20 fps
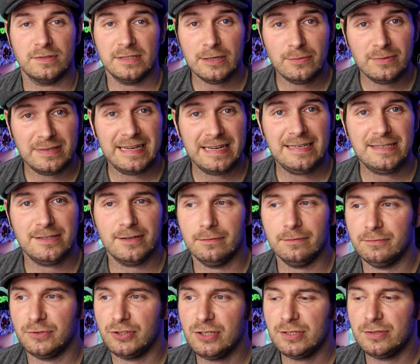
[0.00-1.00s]
Still
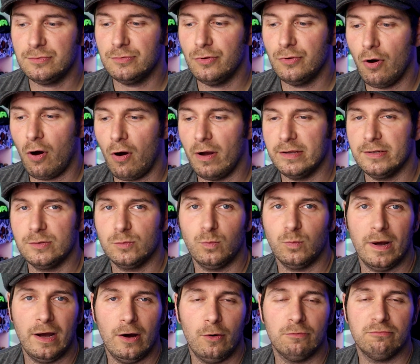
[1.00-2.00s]
decent, just not as
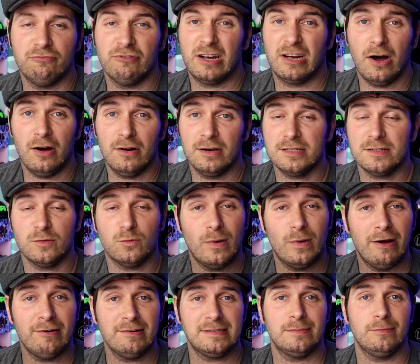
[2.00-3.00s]
well, regardless of
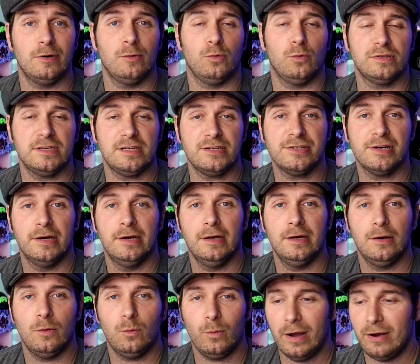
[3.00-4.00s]
where I set my wattage,
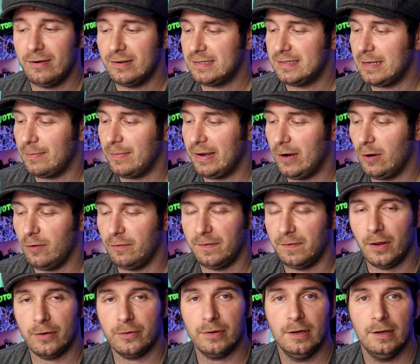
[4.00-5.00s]
where I set my
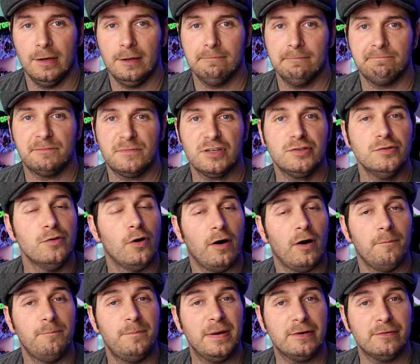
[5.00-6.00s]
airflow. Just
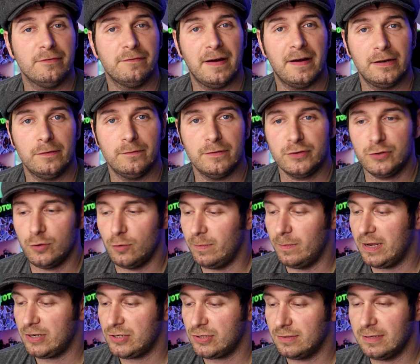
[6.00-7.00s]
not a big of a fan of the dual
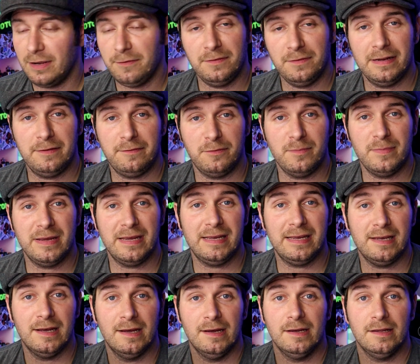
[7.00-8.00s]
mesh. Definitely for
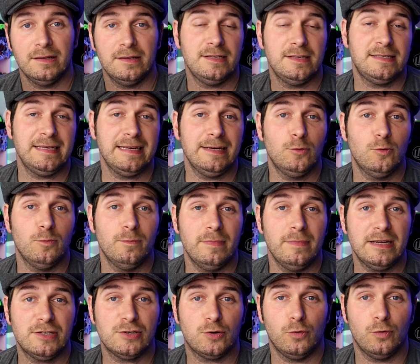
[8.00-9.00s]
me, the single
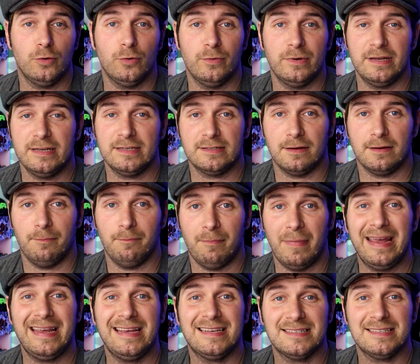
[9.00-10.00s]
mesh coil in this
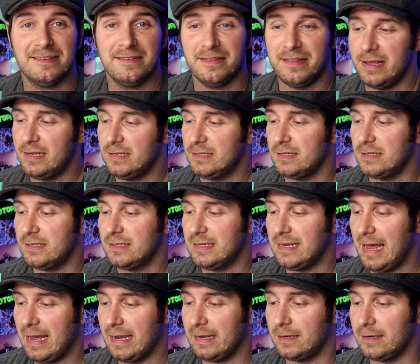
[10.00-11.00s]
makes this
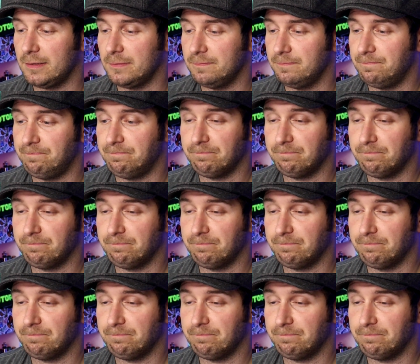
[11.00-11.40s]
tank.